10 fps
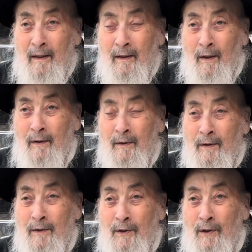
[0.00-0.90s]

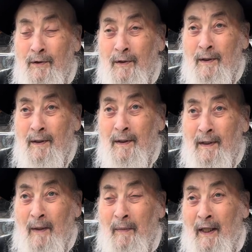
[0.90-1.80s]
those children
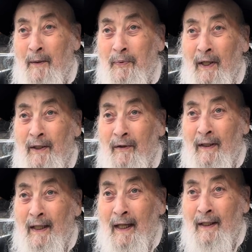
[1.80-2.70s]
that make a
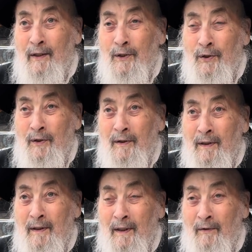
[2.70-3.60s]
playground out of the shul,
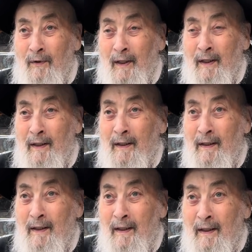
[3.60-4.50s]
they're running
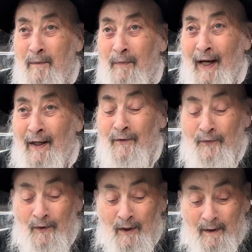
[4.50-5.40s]
back and
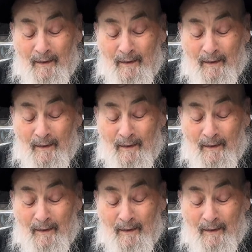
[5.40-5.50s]
forth.